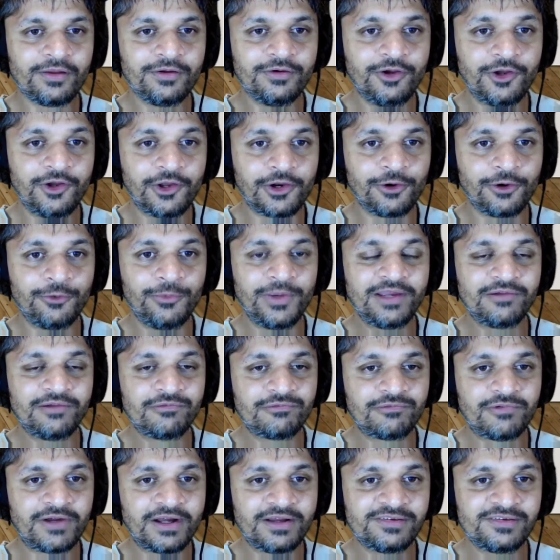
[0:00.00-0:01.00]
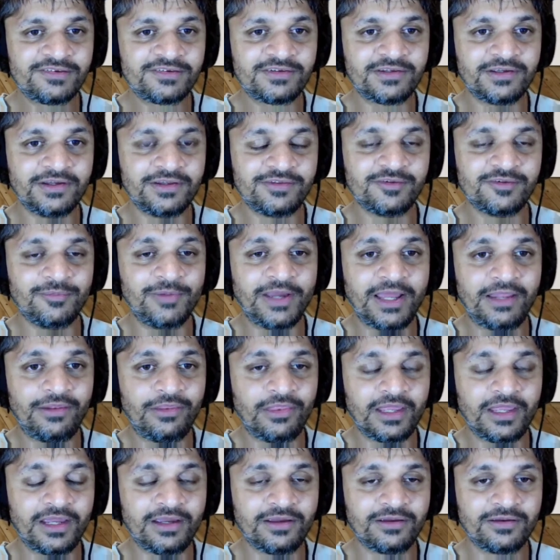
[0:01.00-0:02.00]
growing faster is a bad
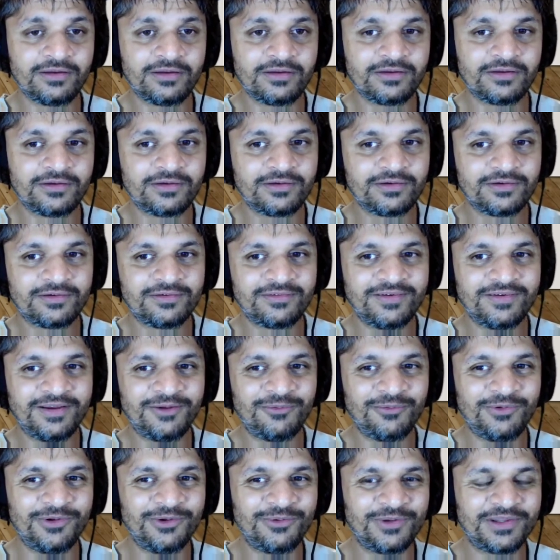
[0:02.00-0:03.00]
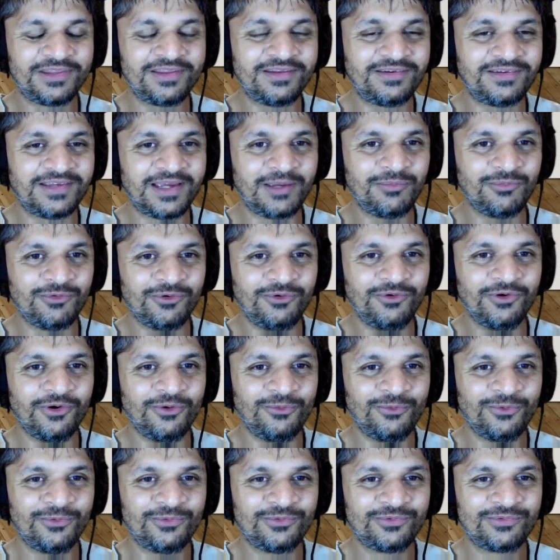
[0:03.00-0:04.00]
thing, right? We don't want the time to grow.